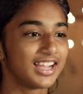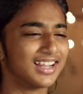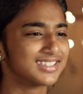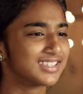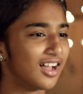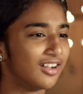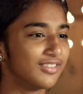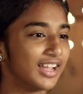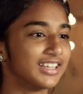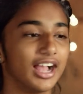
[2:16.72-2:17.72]
God's love,
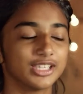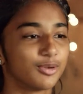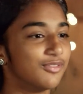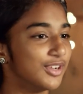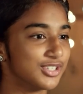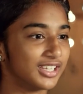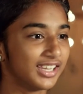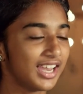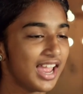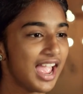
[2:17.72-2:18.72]
and God's
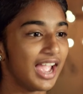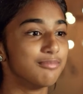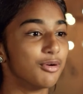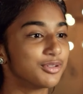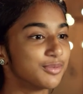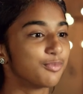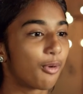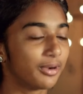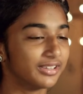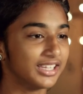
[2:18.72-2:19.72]
provision. And most
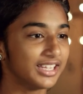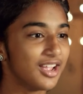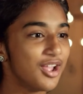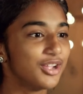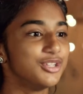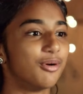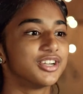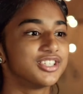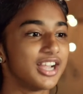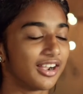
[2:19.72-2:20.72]
importantly, you are
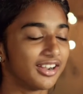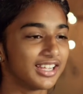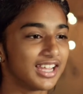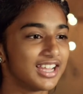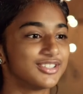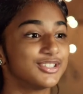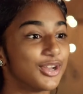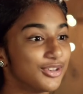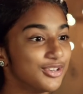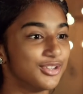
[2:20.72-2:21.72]
sharing His
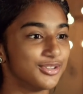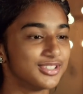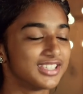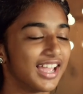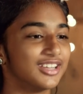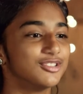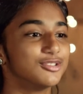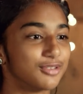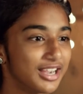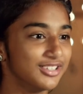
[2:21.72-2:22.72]
good news and
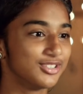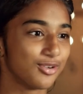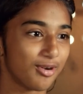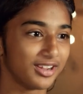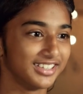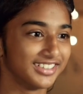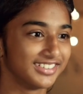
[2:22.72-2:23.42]
great joy.